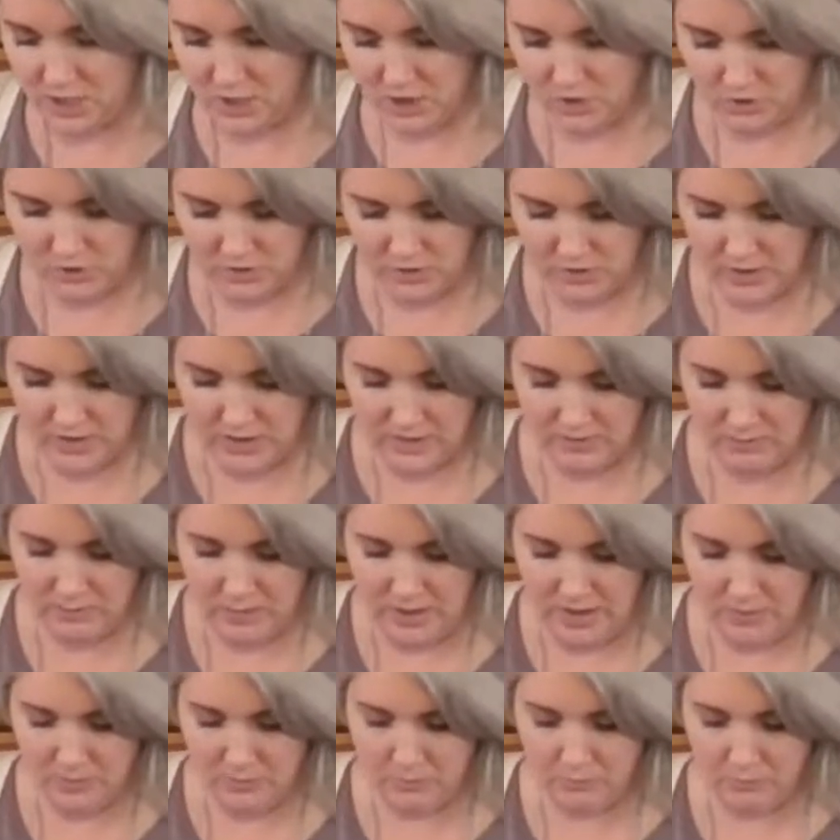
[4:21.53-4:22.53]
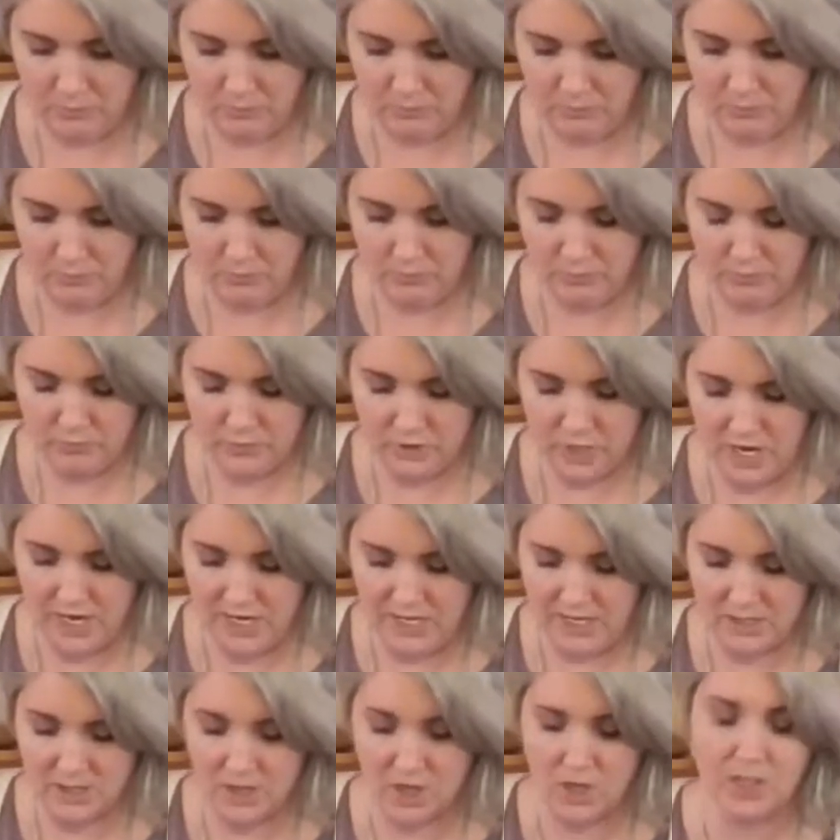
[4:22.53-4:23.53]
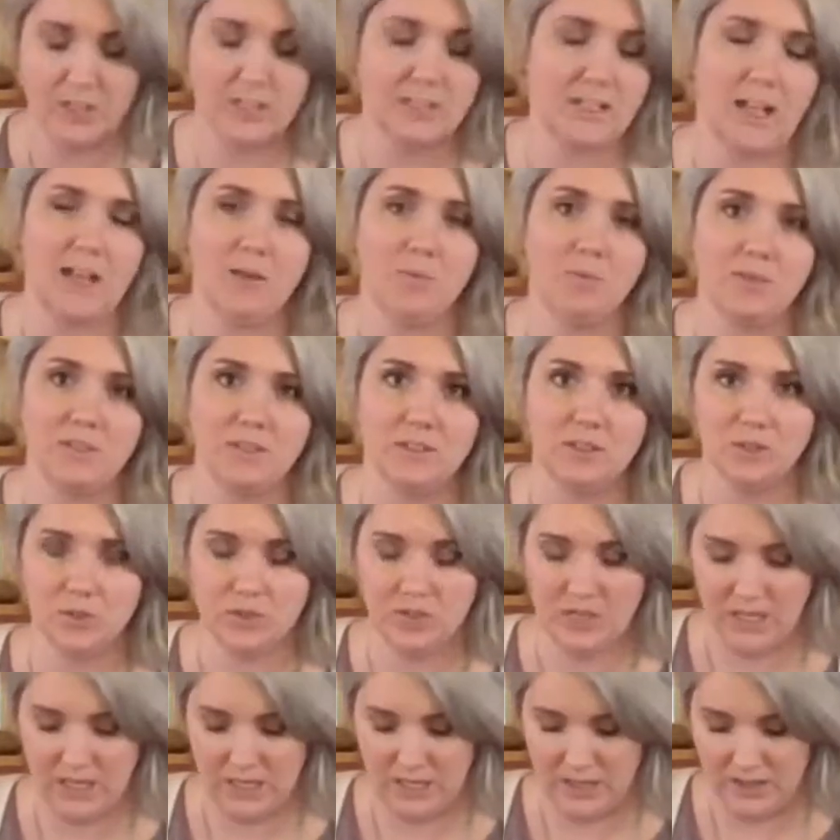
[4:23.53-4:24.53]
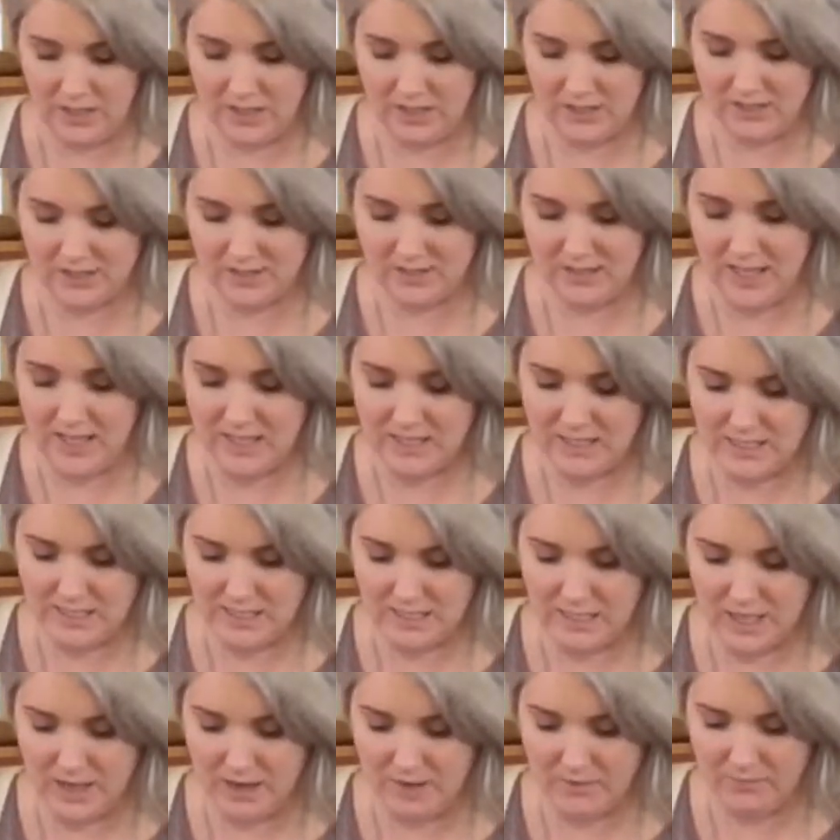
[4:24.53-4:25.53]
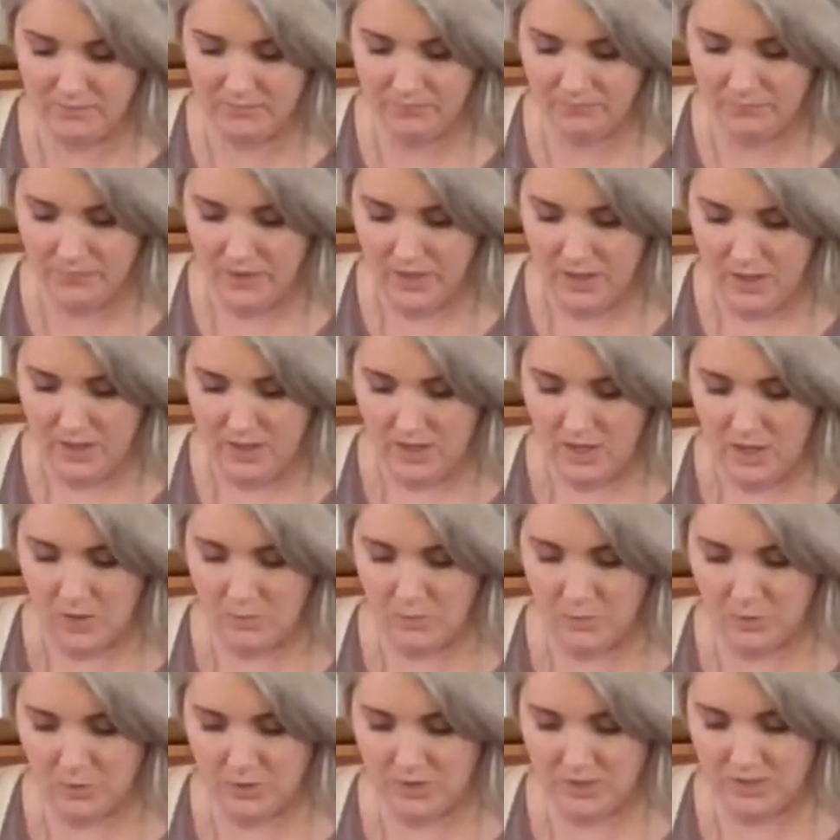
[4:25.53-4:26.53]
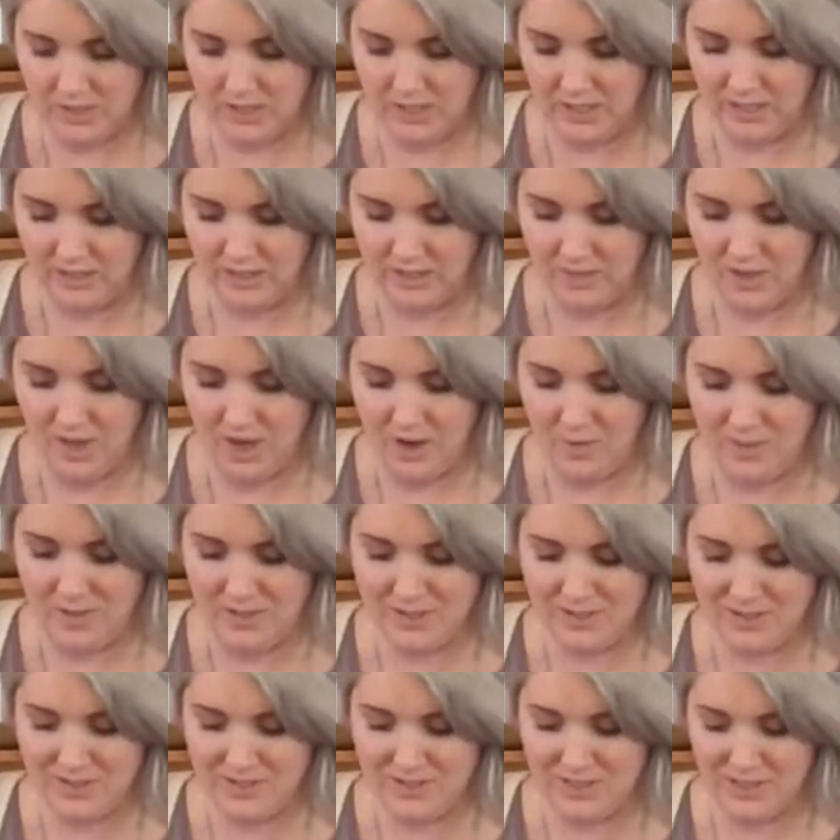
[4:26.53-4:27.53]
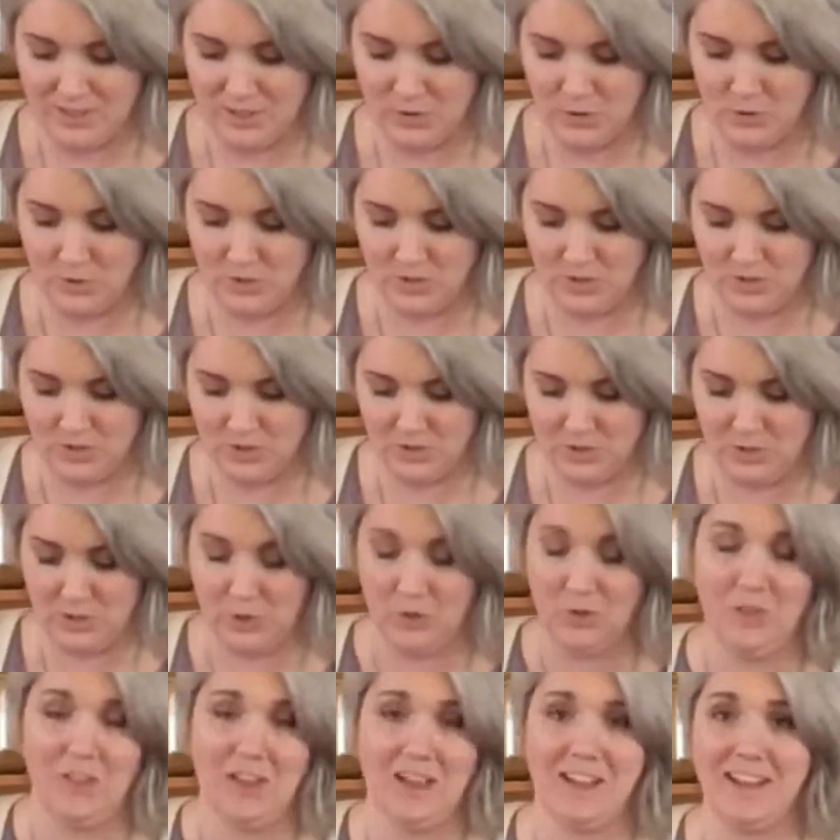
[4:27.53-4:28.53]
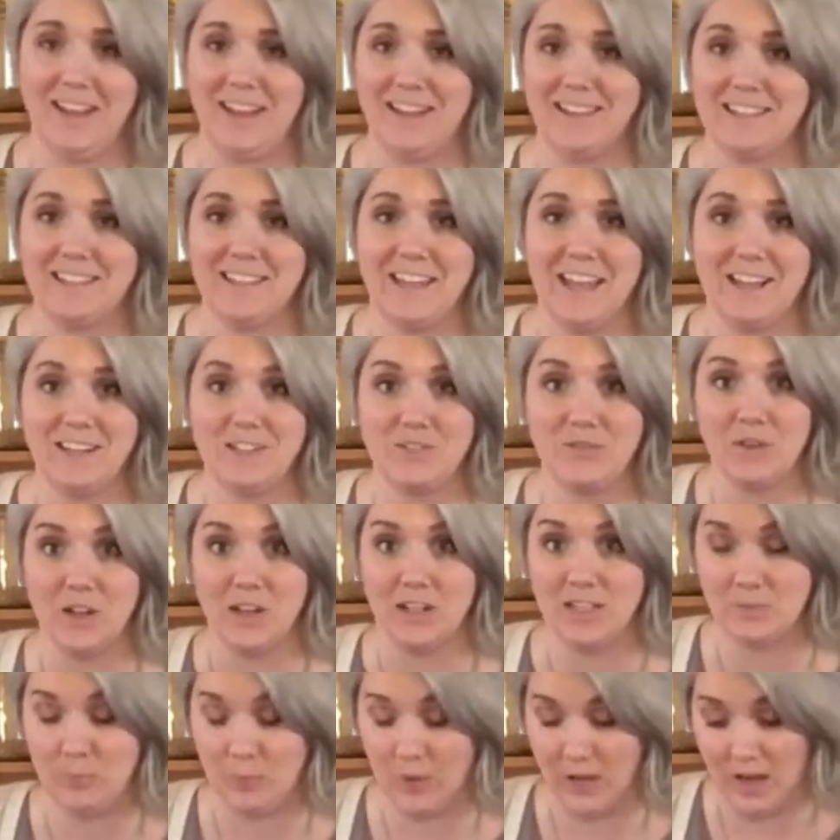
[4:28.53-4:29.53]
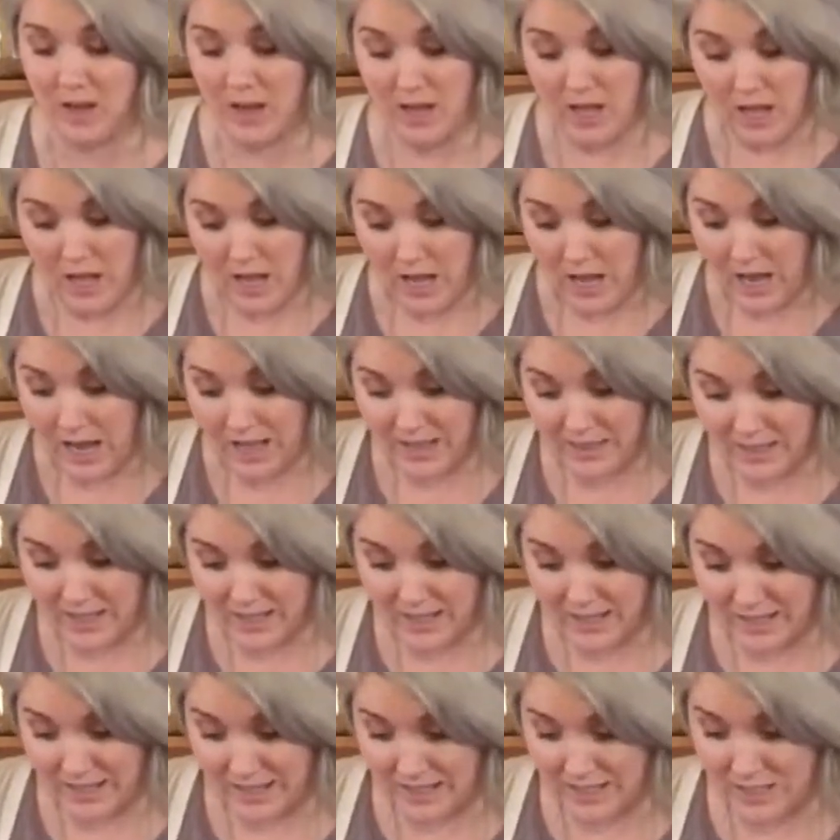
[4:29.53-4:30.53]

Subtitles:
children and Chinese archetypes and those kind of things. Less is love. I'll post a link in the comments since I totally just stole that guy's catchphrase. But I think